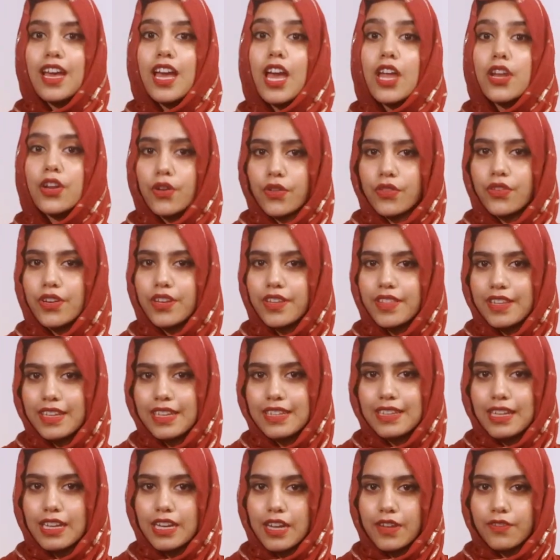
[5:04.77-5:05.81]
Another
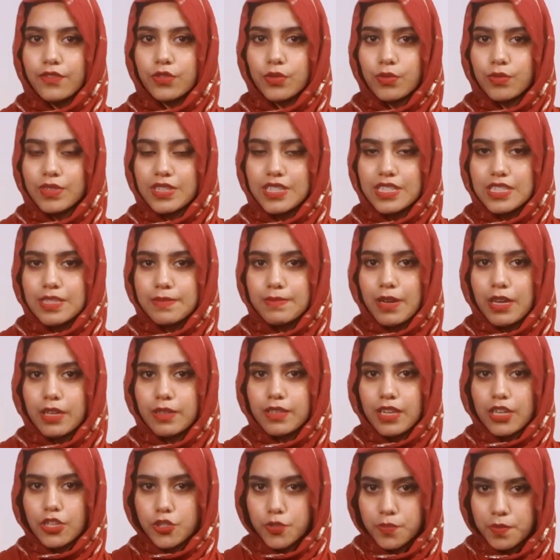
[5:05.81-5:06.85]
thing that I've noticed about
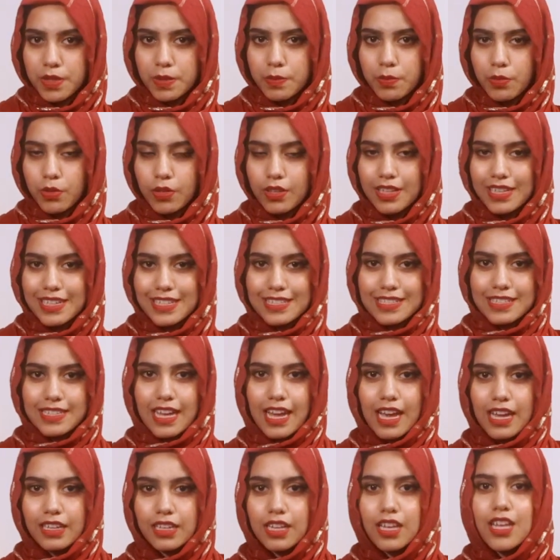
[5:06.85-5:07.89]
Dutch people is
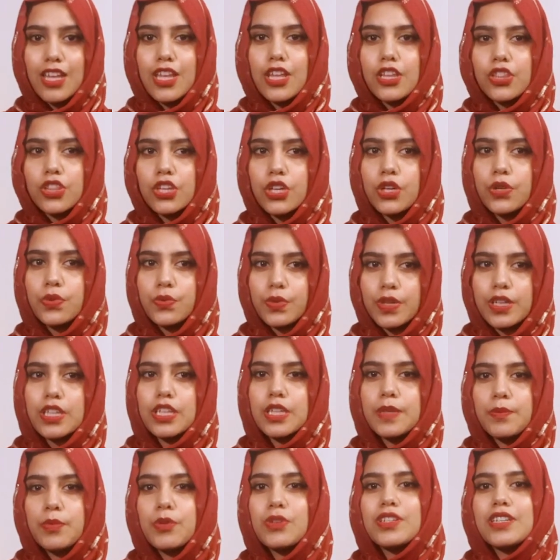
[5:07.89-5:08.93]
that they
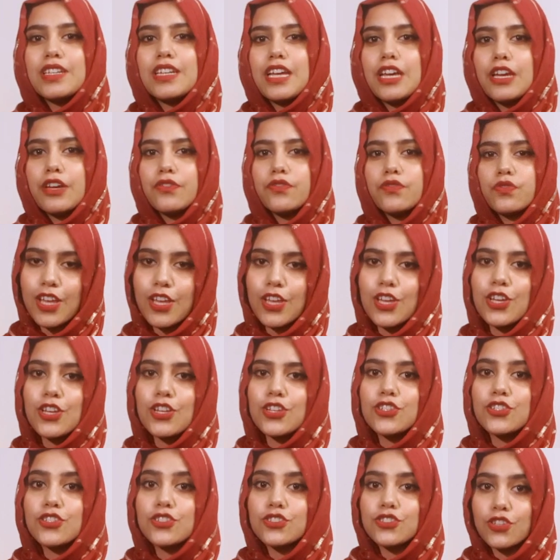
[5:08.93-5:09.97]
really put an effort
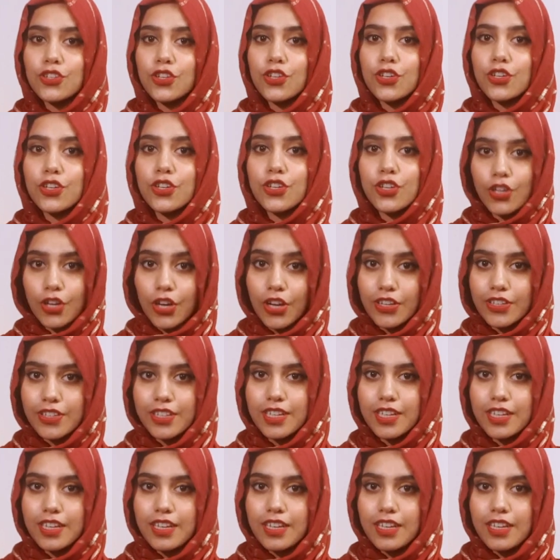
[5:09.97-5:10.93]
to look good.